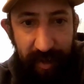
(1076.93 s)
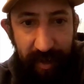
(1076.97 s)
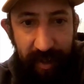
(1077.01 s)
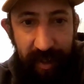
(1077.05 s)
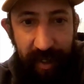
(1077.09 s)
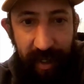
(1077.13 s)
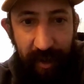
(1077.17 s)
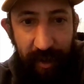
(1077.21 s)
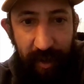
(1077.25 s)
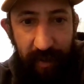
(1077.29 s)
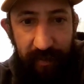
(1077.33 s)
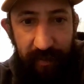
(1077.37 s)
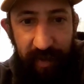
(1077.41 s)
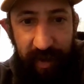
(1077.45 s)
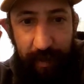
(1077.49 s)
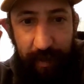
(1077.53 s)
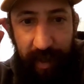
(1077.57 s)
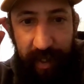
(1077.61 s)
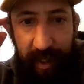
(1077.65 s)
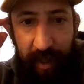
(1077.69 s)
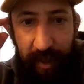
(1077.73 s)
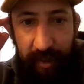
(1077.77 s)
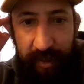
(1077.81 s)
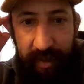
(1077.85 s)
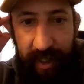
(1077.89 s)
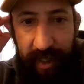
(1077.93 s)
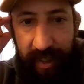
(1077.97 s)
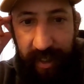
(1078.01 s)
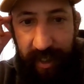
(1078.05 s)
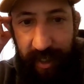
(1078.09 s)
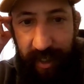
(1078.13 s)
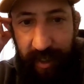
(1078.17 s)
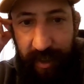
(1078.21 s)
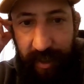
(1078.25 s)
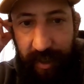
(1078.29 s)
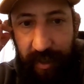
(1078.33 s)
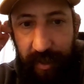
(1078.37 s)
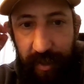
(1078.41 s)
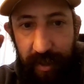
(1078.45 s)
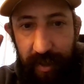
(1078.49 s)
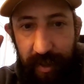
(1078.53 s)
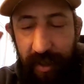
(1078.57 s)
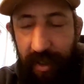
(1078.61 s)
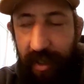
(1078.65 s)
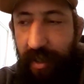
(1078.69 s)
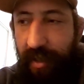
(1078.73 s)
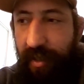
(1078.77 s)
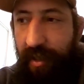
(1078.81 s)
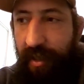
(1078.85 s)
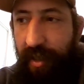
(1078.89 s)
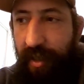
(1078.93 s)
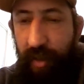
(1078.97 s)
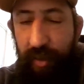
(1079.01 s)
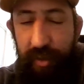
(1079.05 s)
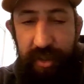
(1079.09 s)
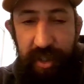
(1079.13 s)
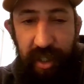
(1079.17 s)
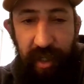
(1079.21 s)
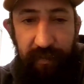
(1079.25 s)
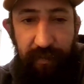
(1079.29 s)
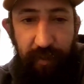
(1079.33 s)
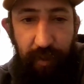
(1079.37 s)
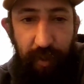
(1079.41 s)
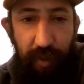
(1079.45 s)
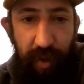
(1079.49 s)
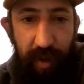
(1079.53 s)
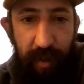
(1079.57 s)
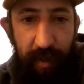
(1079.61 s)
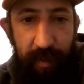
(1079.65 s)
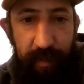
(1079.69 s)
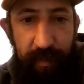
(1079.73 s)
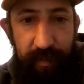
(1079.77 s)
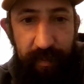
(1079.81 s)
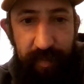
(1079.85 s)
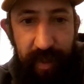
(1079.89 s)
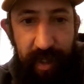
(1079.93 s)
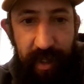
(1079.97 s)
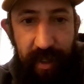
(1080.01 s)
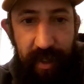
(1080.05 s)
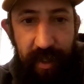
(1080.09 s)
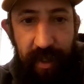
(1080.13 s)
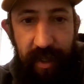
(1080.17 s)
Like I don't know if anybody knows that the the, the UG forum.